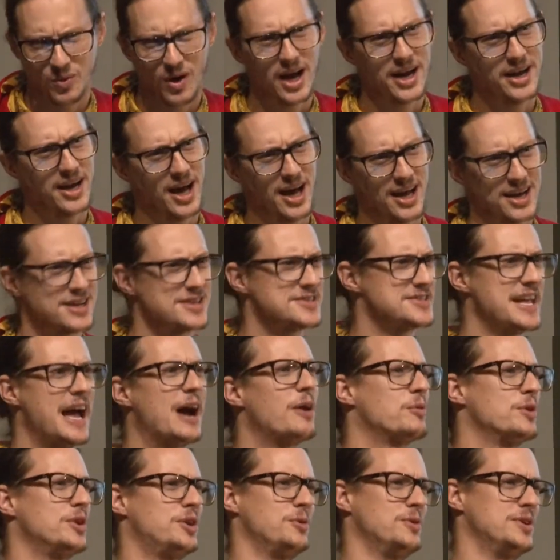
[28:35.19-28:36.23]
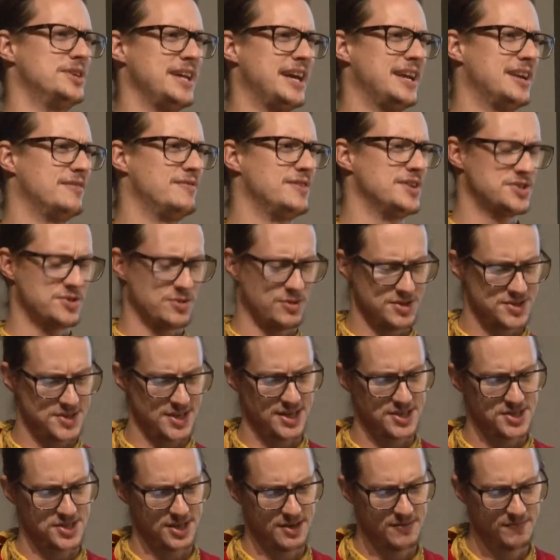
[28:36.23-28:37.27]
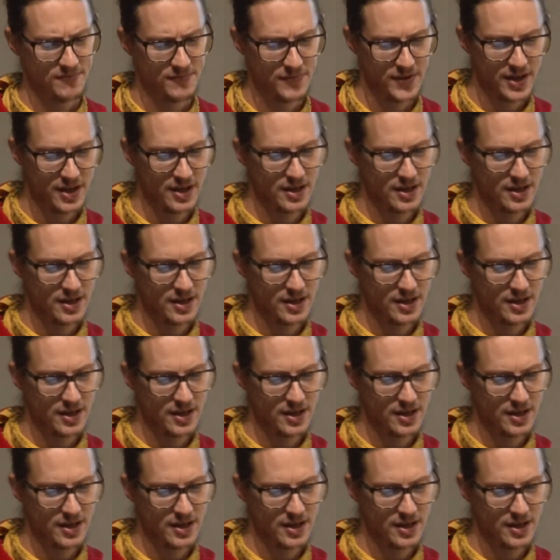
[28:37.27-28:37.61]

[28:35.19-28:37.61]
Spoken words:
Why not? Because now we're doing data visualization.